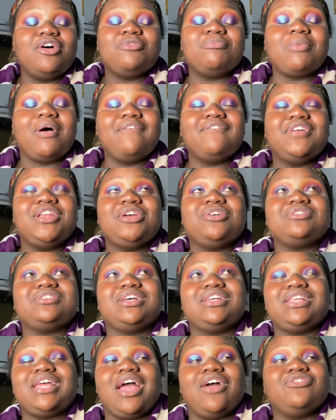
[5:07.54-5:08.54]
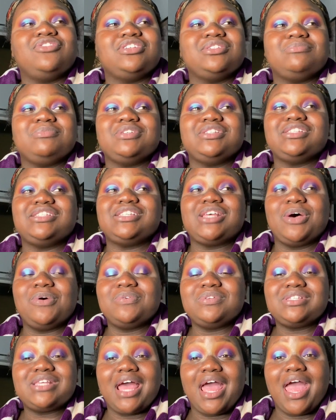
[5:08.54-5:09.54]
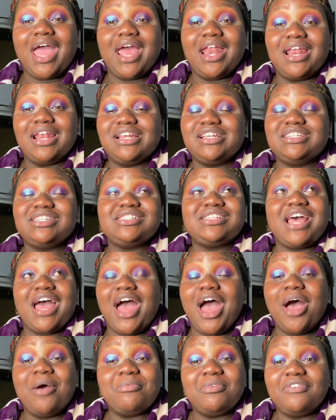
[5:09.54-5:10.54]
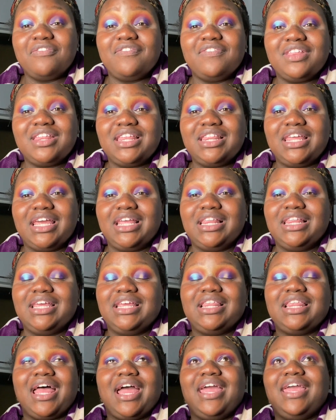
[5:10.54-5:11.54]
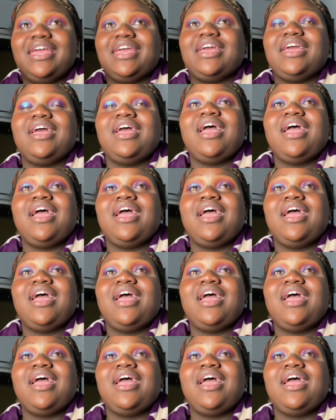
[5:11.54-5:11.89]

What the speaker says: my videos lately have just been so sad, and it's just how I've been feeling lately. Like,